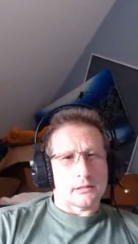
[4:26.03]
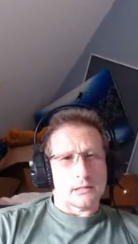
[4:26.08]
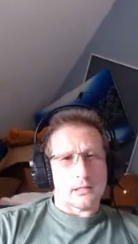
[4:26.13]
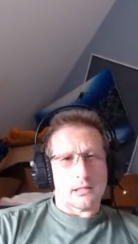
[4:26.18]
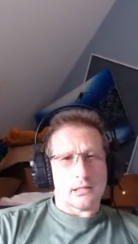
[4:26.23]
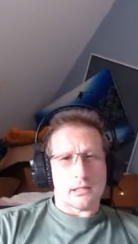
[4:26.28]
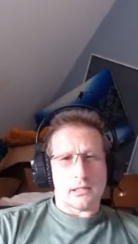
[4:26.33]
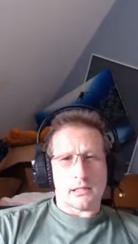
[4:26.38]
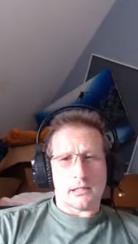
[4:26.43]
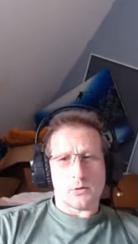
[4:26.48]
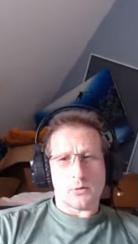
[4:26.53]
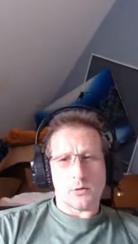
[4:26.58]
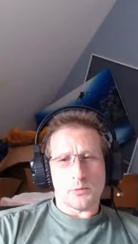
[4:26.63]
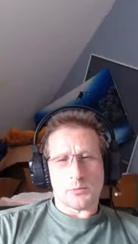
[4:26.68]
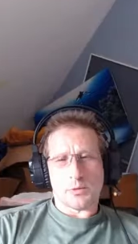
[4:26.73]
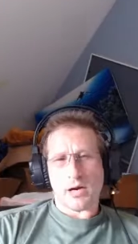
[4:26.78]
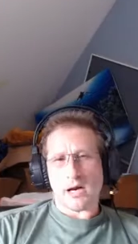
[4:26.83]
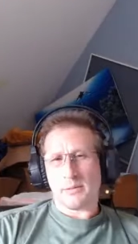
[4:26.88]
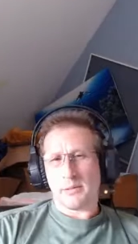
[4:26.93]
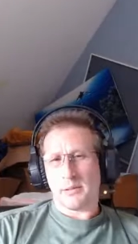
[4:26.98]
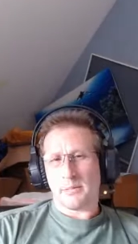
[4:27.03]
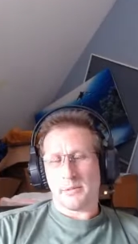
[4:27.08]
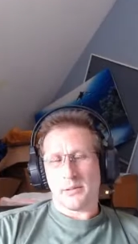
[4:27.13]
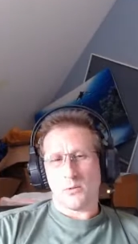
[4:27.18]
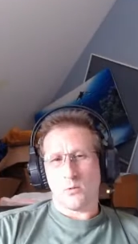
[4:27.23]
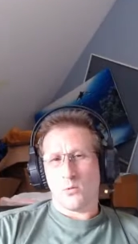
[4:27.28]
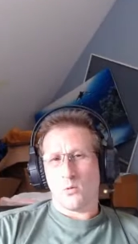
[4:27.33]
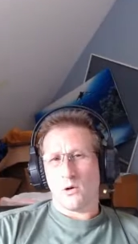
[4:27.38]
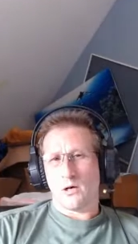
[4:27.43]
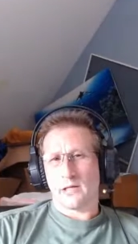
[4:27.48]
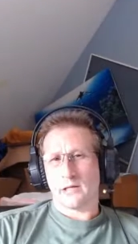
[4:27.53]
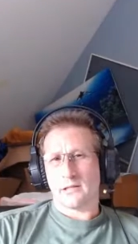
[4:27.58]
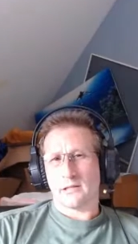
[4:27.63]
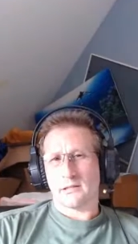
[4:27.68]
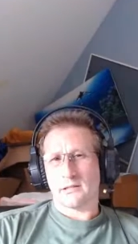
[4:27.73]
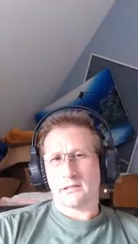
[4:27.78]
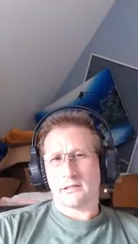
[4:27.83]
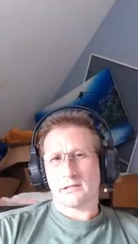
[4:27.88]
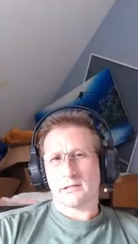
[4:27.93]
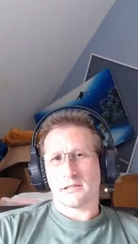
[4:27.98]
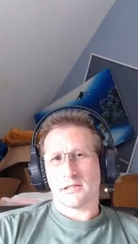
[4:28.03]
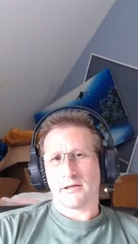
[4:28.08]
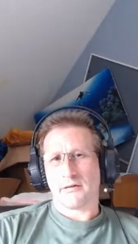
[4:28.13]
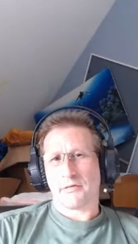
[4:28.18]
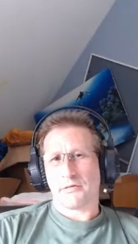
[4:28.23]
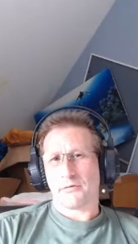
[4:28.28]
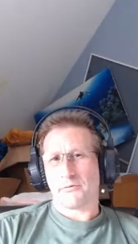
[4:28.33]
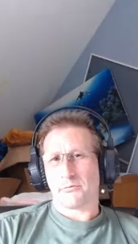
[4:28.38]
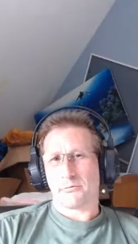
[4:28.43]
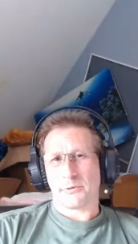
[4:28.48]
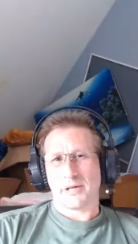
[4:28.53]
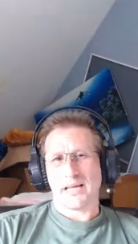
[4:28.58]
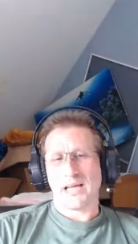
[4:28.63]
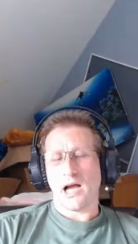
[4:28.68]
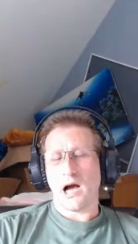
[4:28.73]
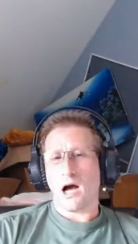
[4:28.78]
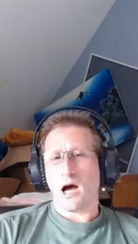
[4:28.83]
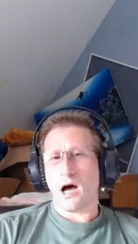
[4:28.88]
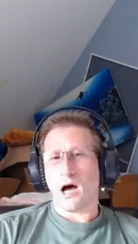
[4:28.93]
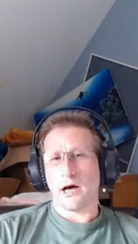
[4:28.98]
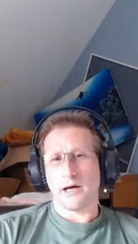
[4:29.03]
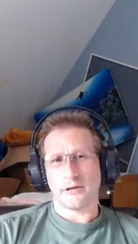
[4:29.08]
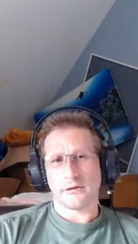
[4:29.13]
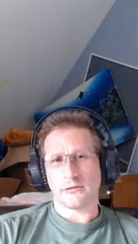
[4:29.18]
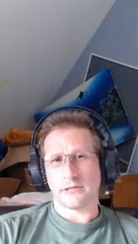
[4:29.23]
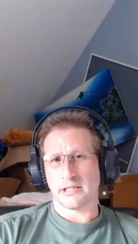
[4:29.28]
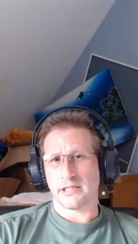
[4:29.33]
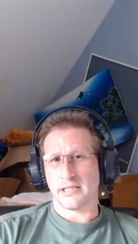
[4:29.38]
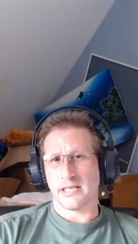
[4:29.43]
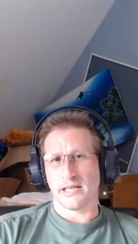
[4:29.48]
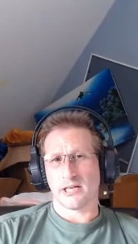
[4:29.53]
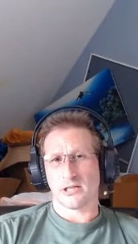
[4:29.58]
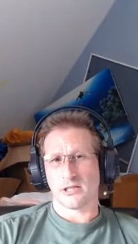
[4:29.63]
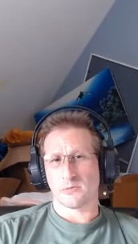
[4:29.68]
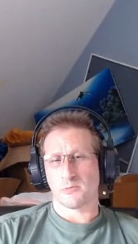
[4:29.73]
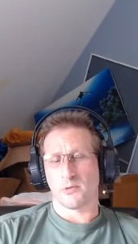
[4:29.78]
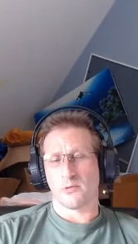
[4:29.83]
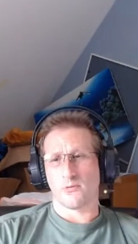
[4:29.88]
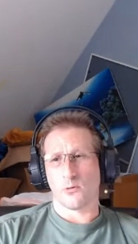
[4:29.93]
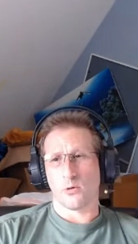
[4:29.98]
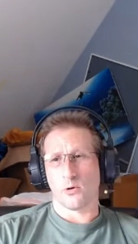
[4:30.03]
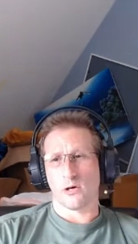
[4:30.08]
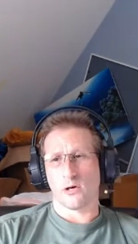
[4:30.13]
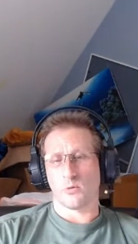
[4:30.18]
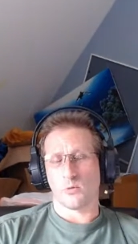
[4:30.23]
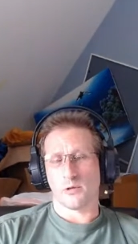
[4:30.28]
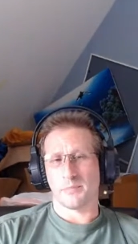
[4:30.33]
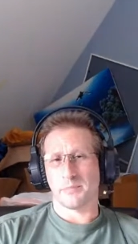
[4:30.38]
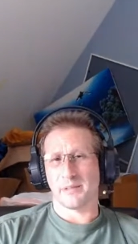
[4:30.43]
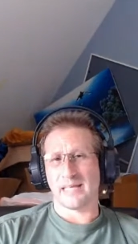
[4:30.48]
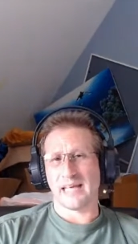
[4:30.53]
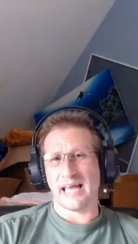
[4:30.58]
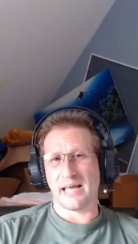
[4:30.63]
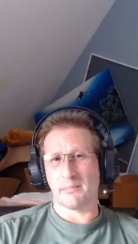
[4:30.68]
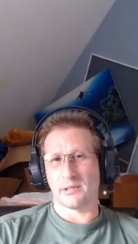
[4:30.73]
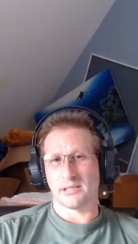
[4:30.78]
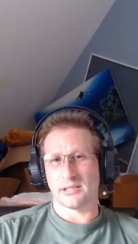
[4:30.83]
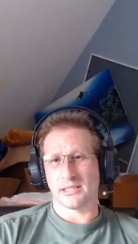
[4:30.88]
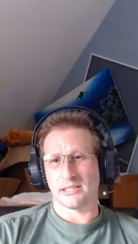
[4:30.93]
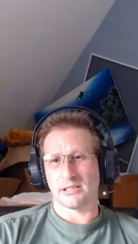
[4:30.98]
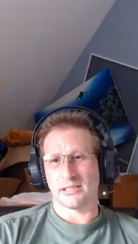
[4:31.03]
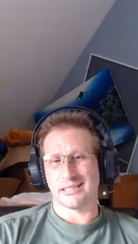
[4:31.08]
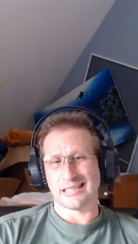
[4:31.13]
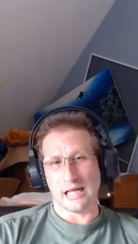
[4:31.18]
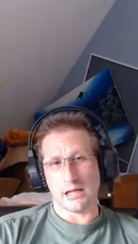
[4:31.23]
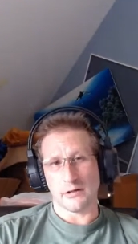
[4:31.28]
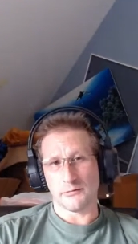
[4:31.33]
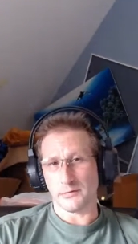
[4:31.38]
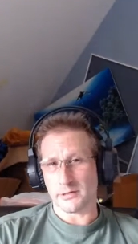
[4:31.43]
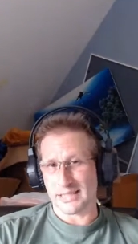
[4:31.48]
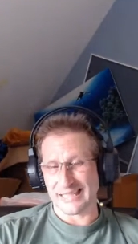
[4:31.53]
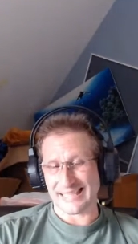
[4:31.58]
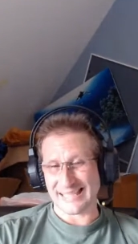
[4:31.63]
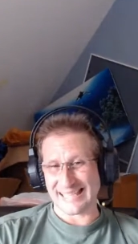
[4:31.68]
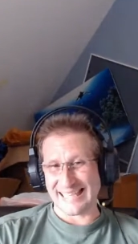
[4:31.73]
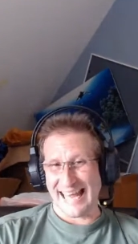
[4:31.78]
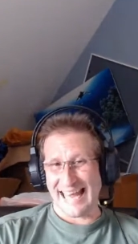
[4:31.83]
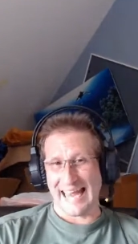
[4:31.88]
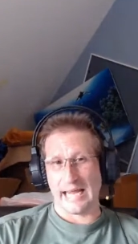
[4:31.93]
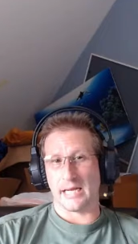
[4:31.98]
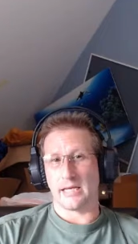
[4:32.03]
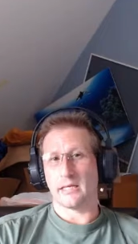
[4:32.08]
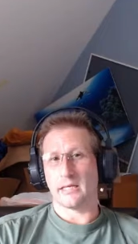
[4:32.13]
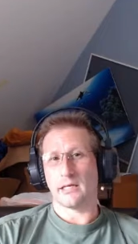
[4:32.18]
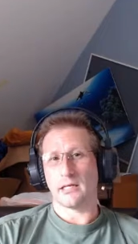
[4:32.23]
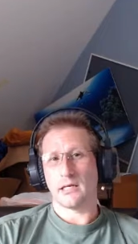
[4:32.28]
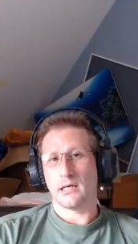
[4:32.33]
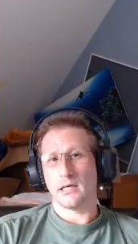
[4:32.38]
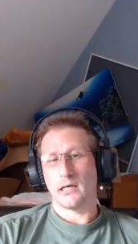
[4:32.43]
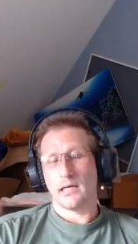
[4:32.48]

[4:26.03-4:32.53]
it would probably be 100 to 300 years before it would be able to self-sustain.